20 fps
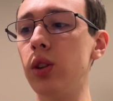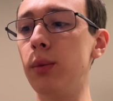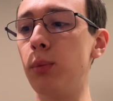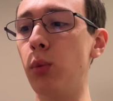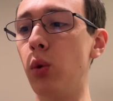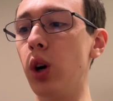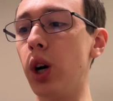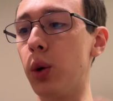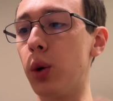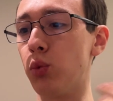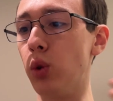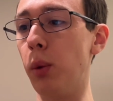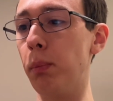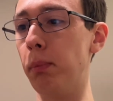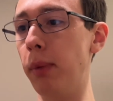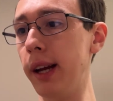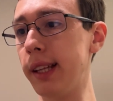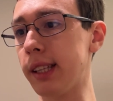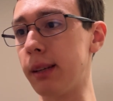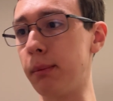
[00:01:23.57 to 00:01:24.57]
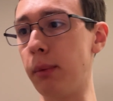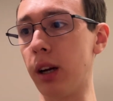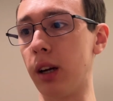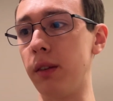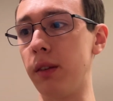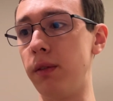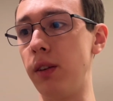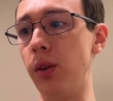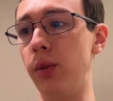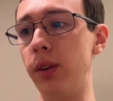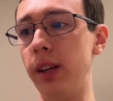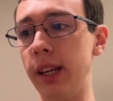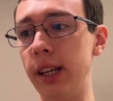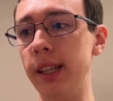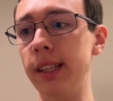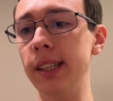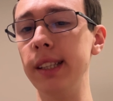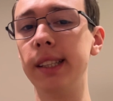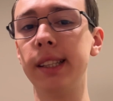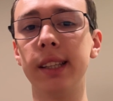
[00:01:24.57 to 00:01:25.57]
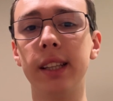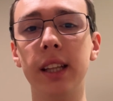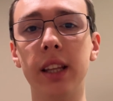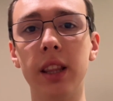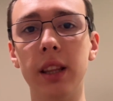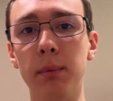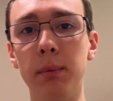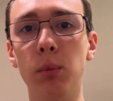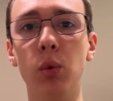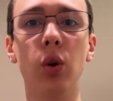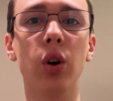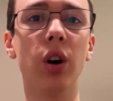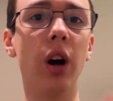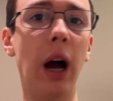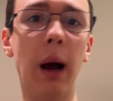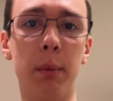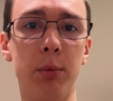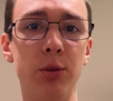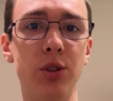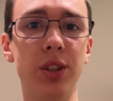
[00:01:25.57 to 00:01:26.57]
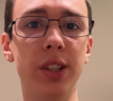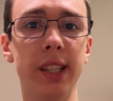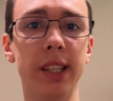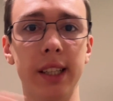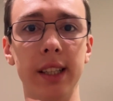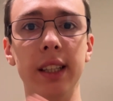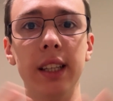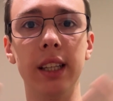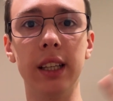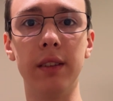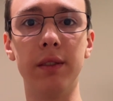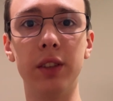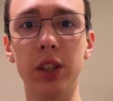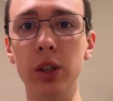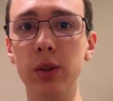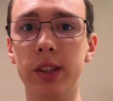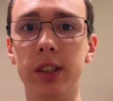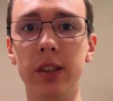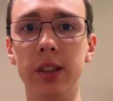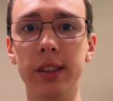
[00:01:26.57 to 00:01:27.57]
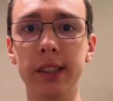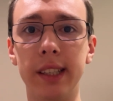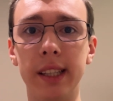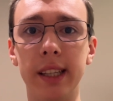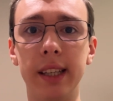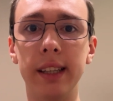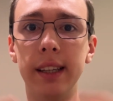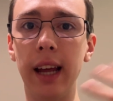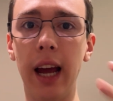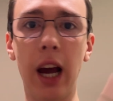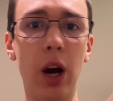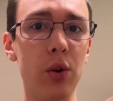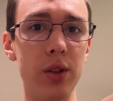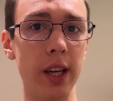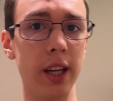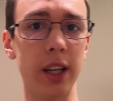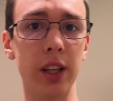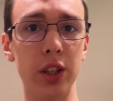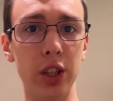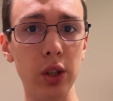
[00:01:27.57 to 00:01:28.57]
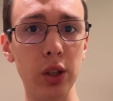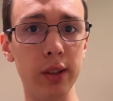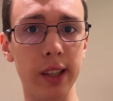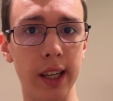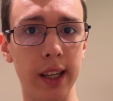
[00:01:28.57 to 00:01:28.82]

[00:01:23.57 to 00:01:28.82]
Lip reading: more robust a microphone is, then the more options it can give users in how they can use it.